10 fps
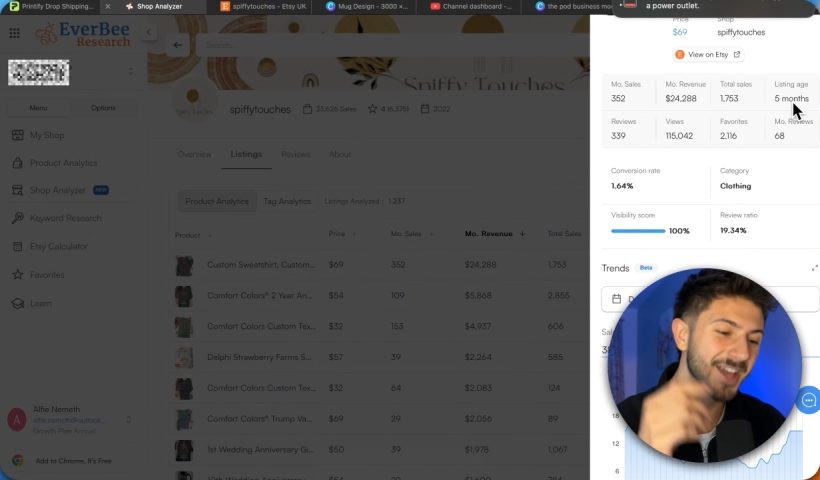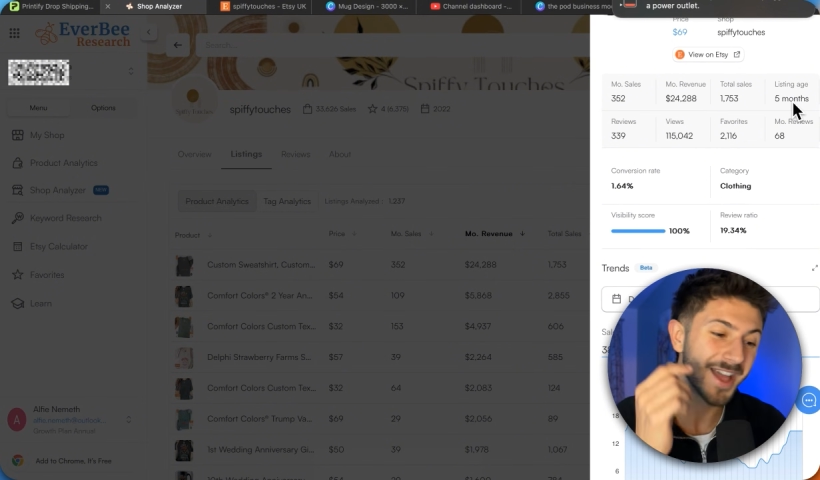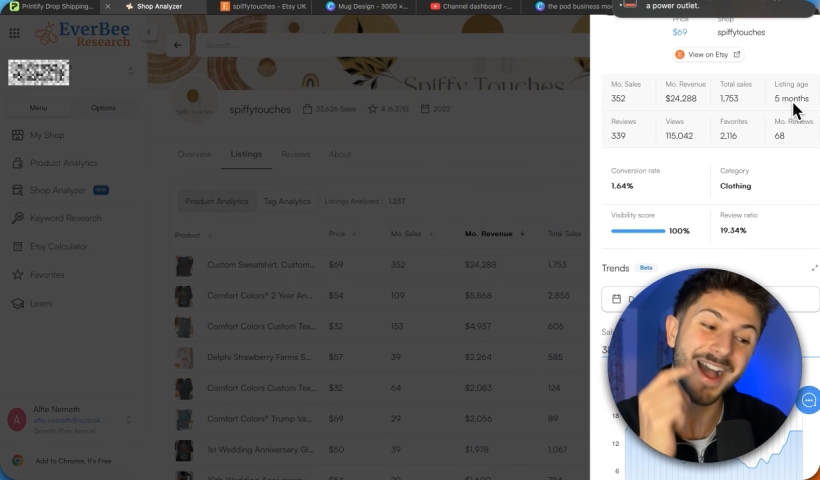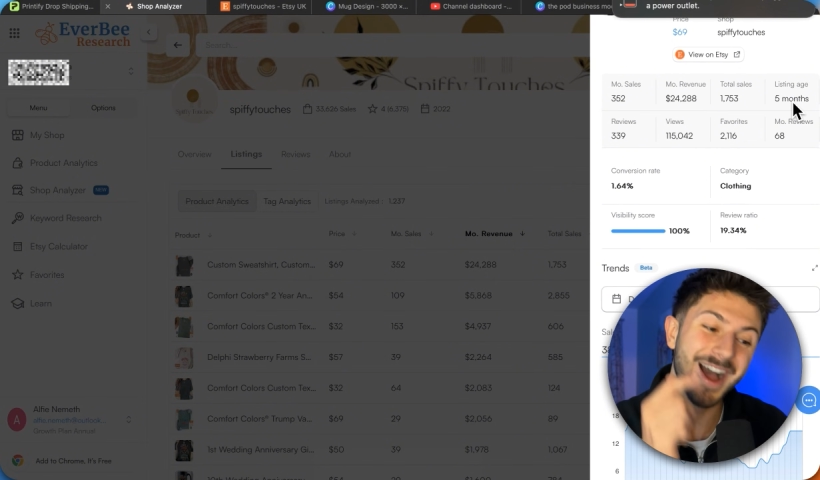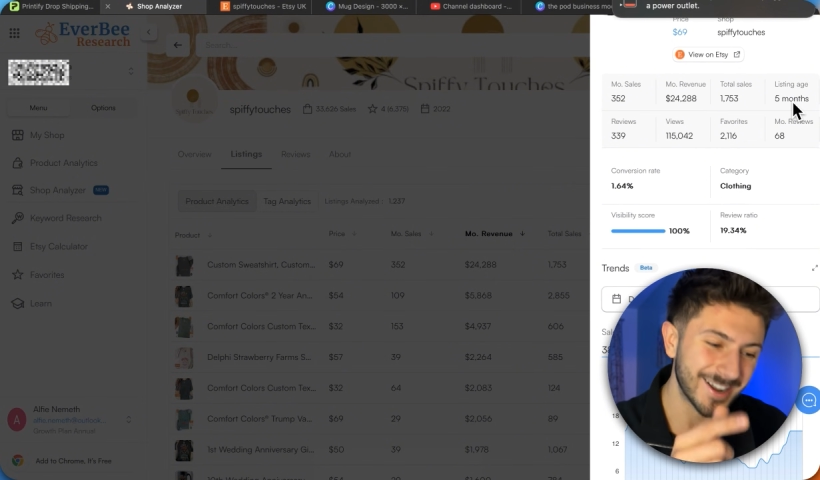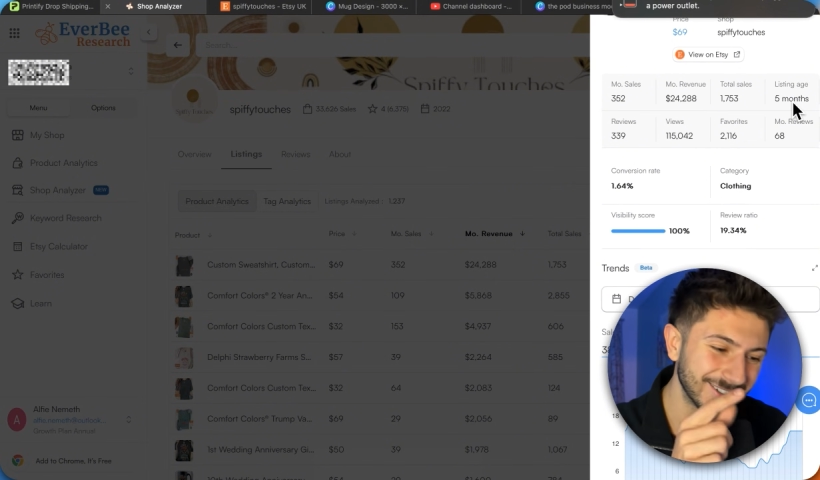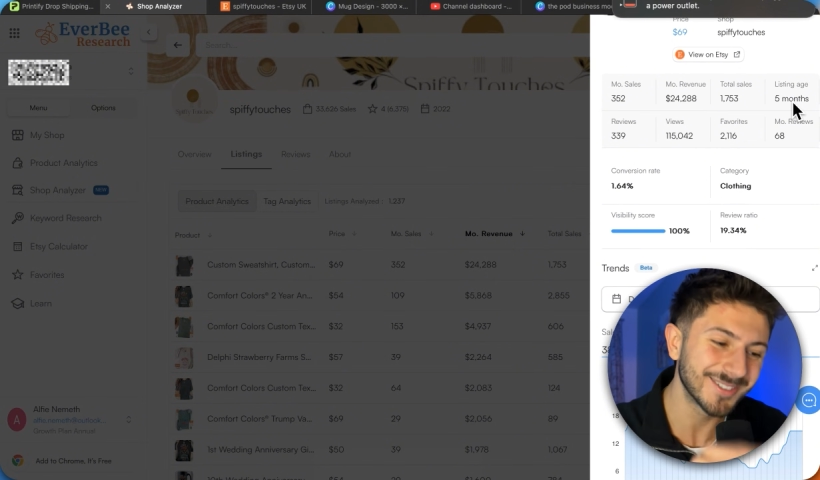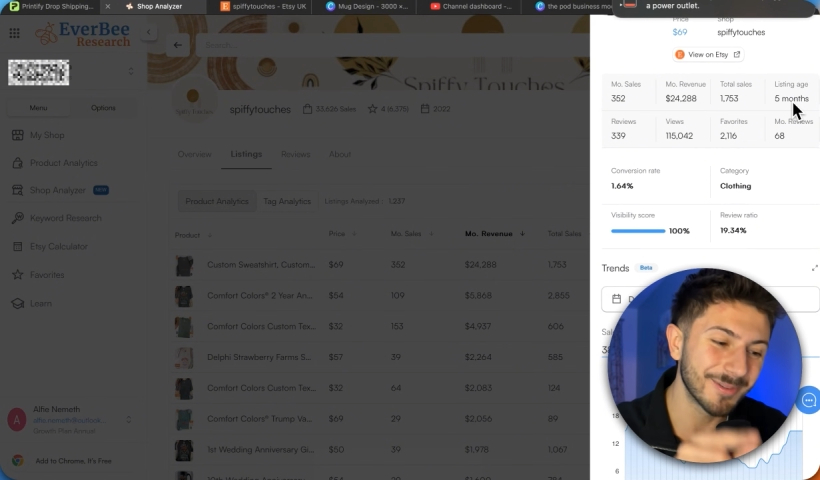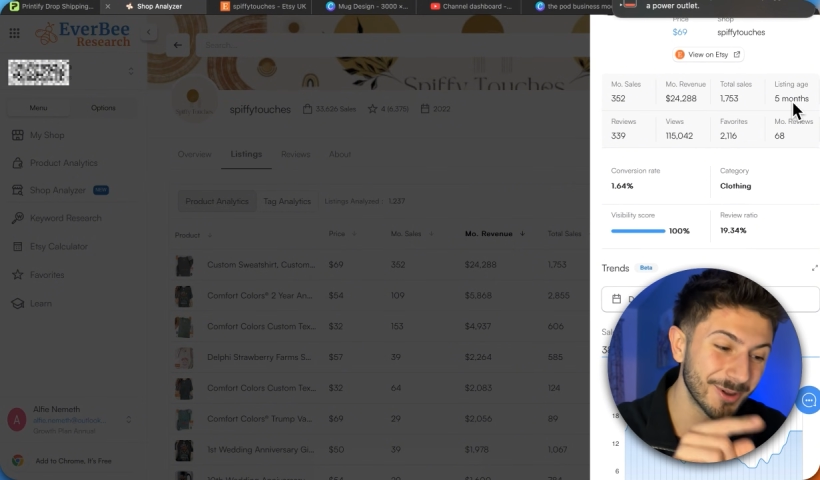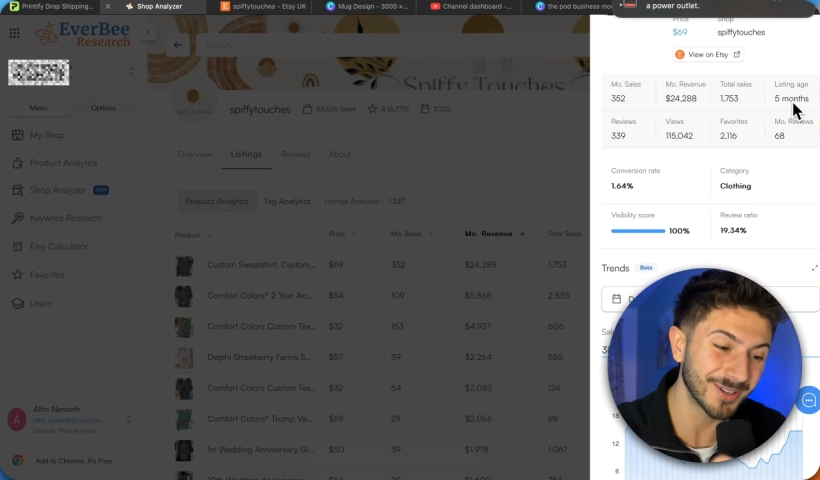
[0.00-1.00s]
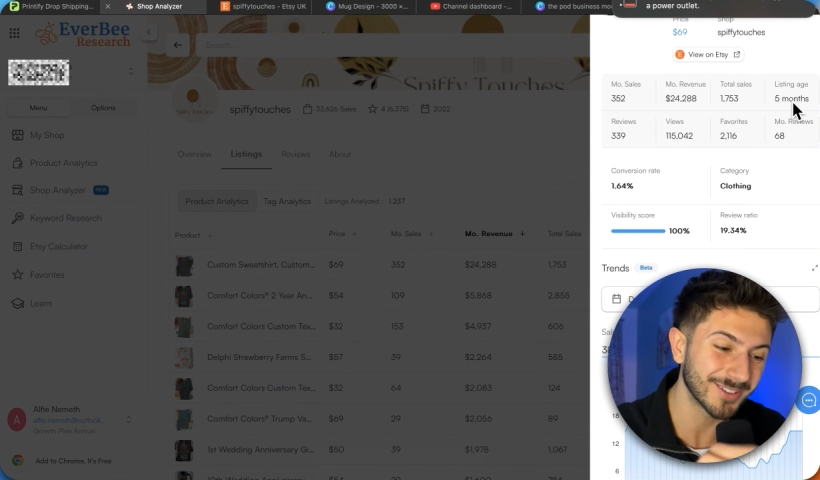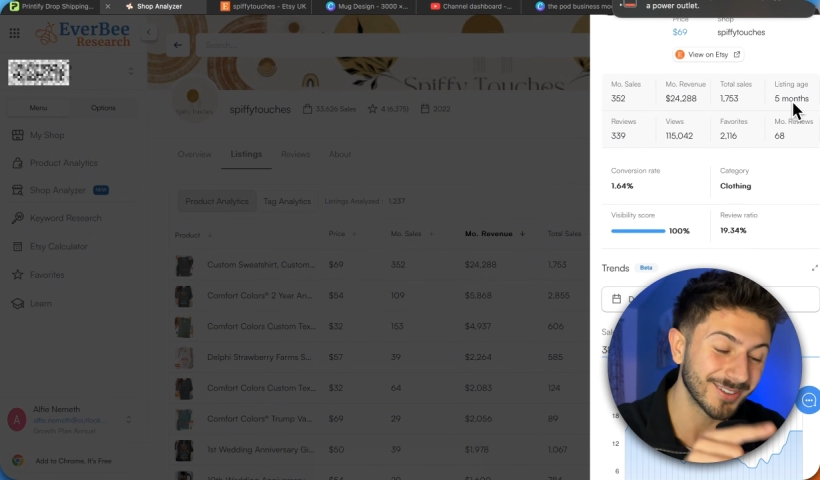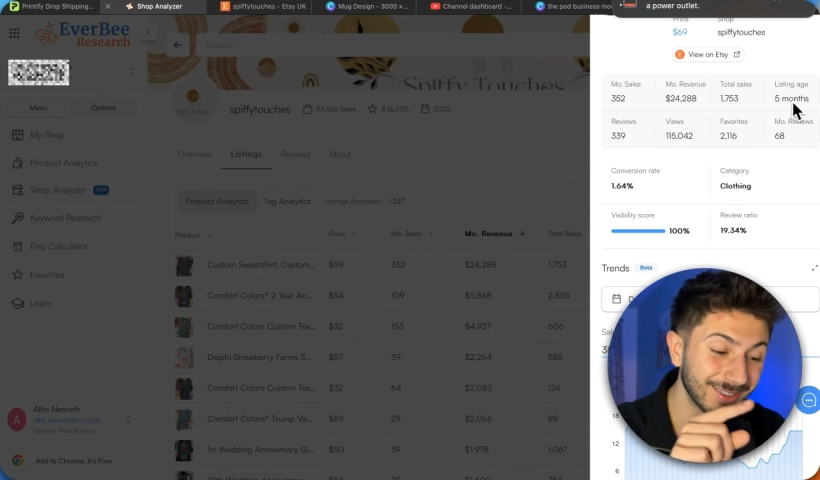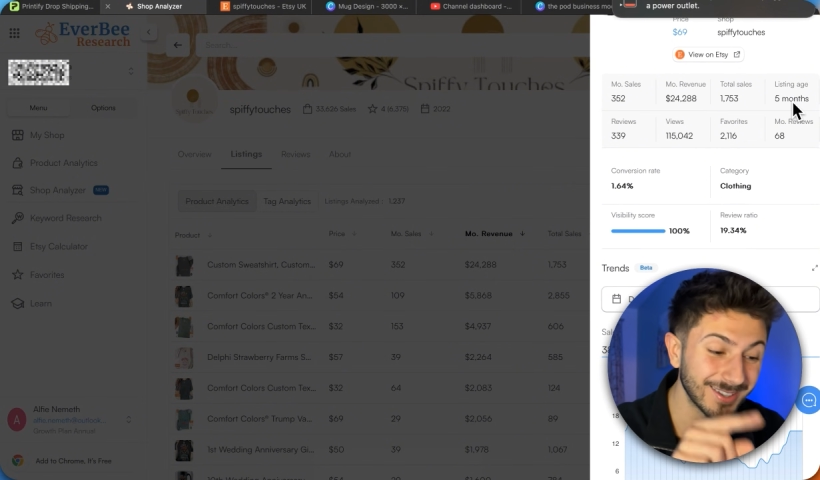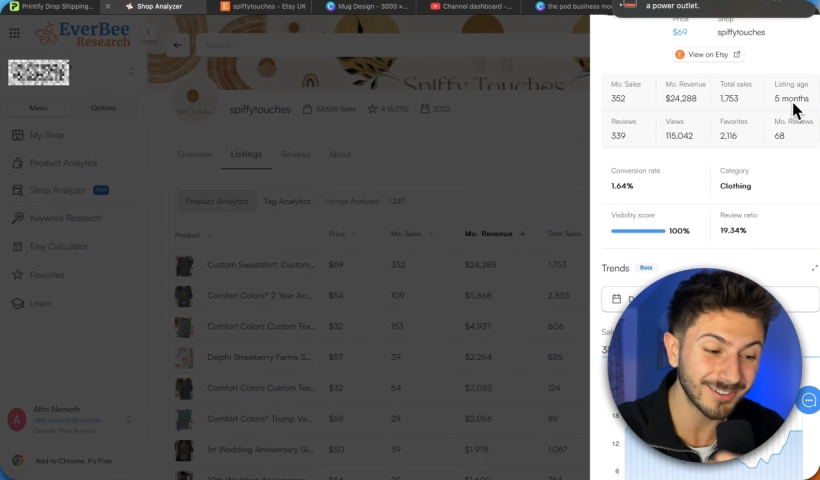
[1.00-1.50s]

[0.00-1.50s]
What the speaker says: And to be honest, guys, this is the